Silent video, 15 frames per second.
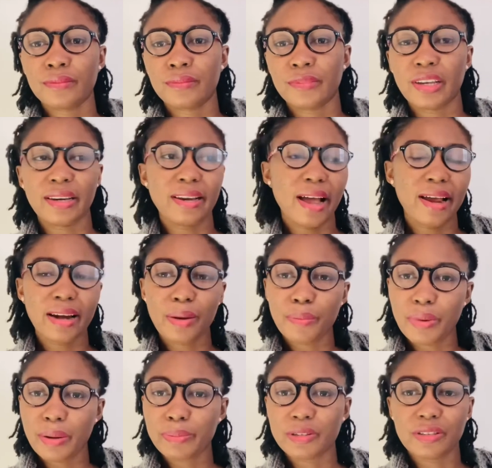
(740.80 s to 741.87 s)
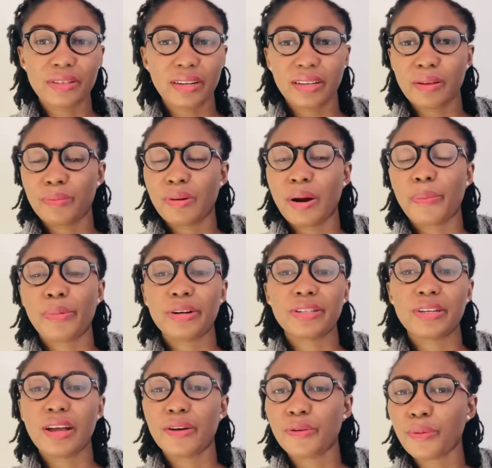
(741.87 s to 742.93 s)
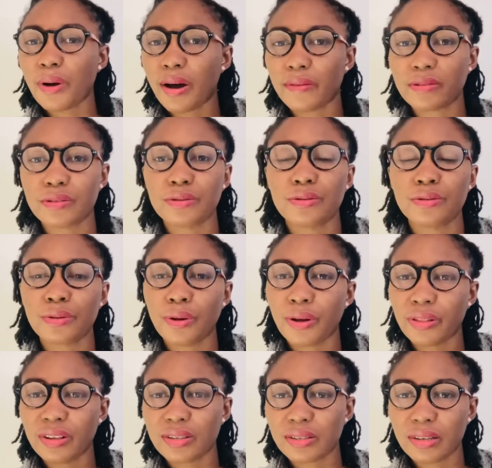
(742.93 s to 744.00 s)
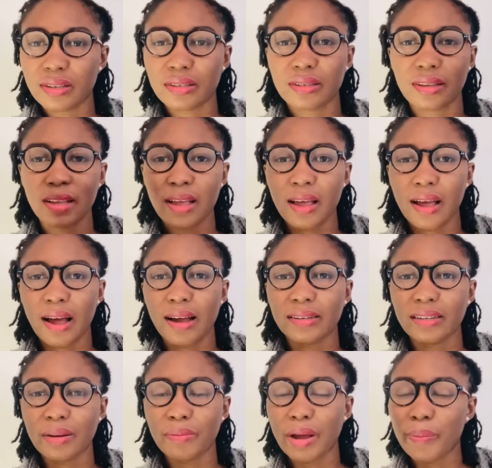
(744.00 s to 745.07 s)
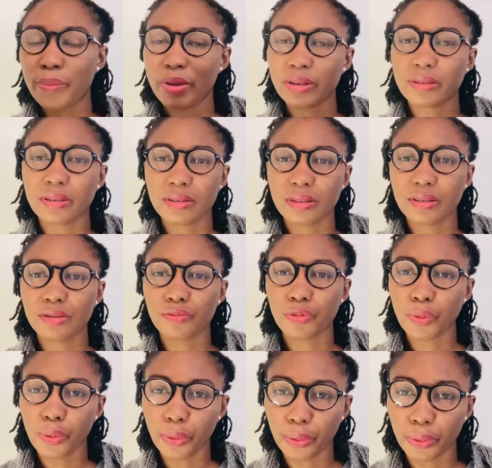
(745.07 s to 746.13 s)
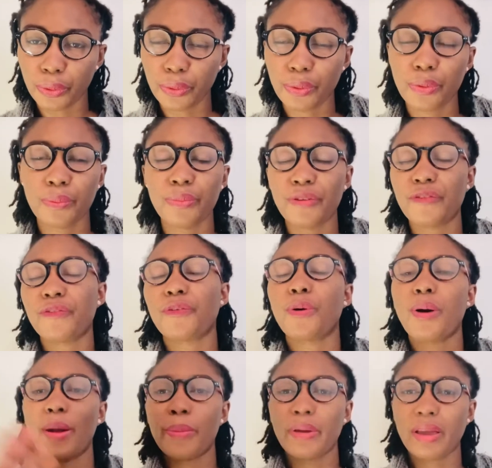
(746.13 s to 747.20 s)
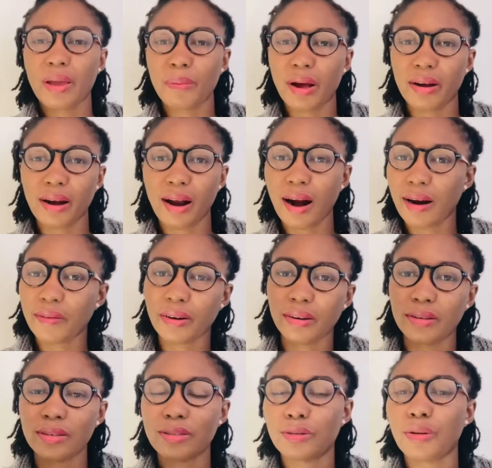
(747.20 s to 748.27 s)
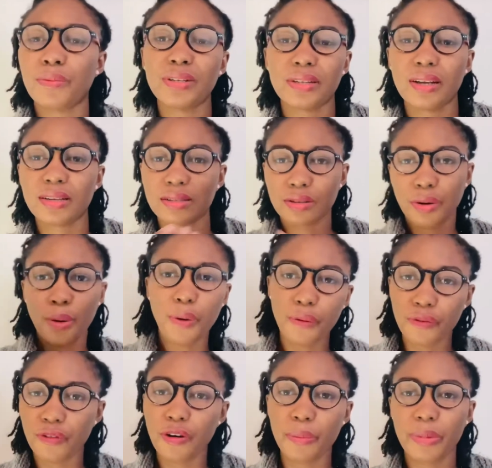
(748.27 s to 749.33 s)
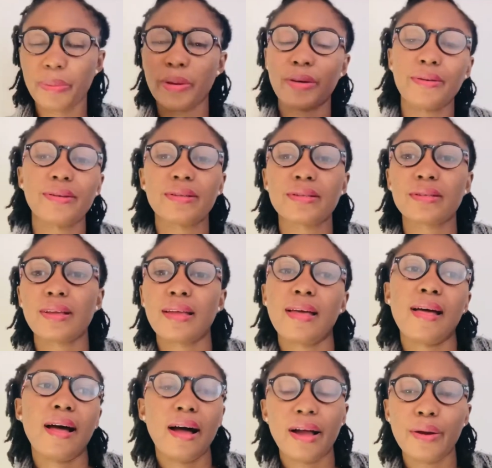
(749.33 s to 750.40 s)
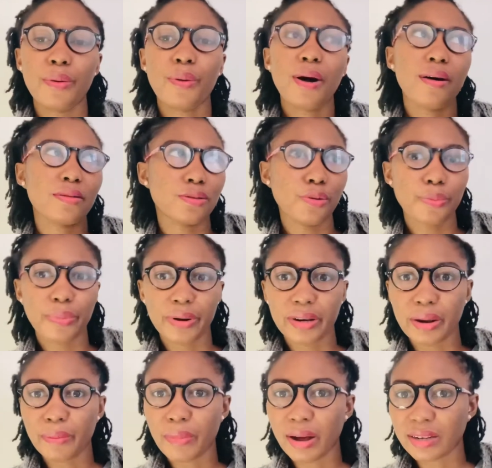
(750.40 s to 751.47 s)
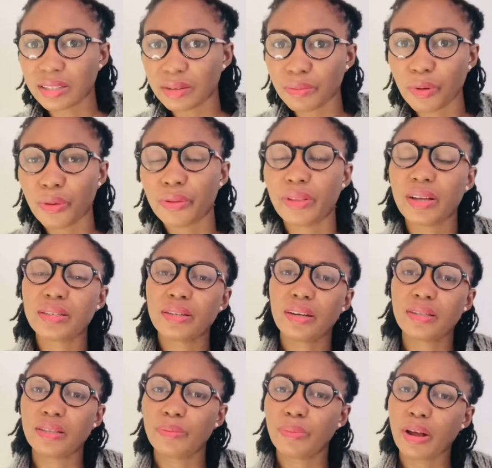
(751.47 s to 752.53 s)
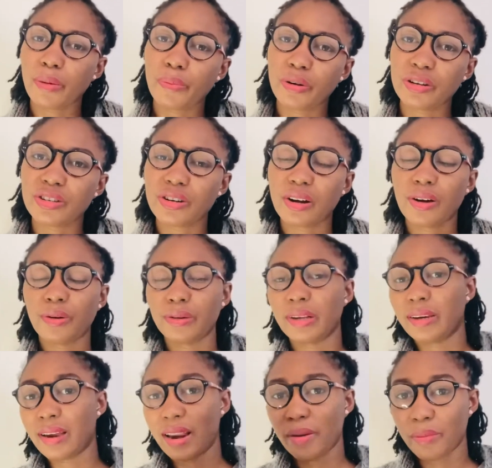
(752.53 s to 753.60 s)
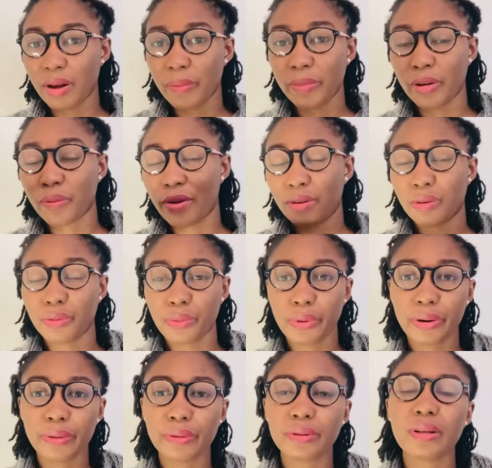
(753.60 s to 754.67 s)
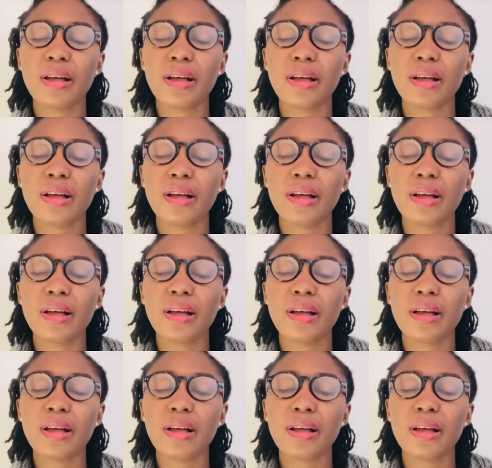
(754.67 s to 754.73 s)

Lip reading: The Dynamap to check the blood pressure. I know how to use all these things under my PCT role before I became an RN. So it was just go for me, because I know how to operate the Maximal that checks the blood pressure, or the Dynamap that went on wheel.